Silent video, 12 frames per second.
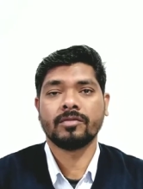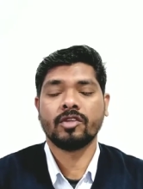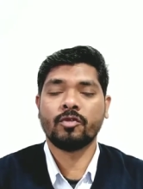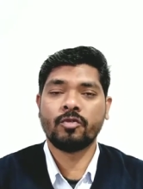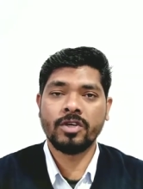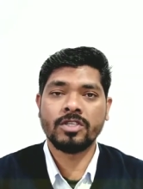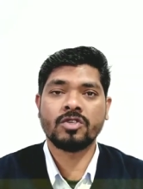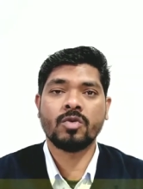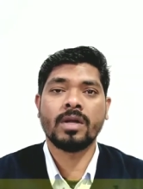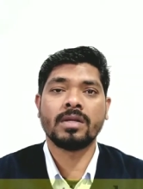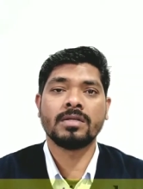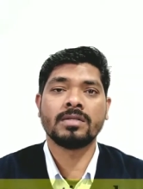The first
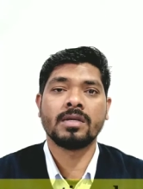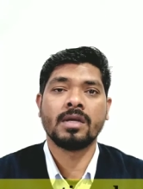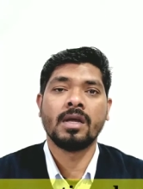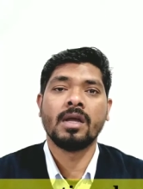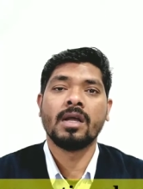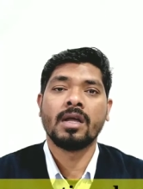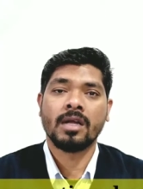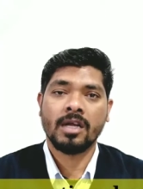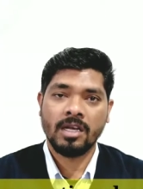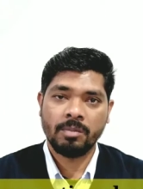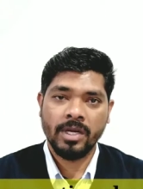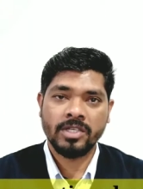one is
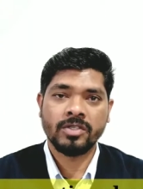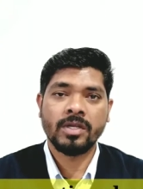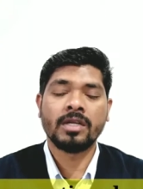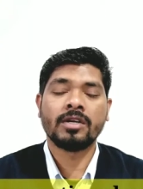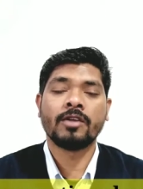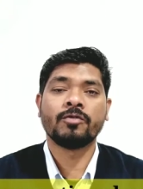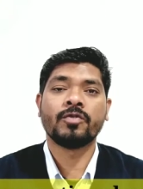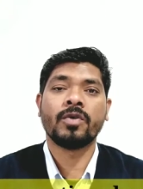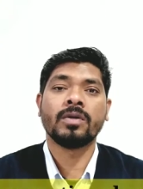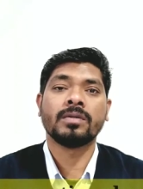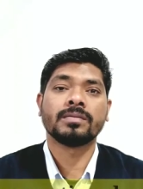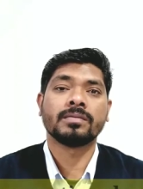convectional rainfall,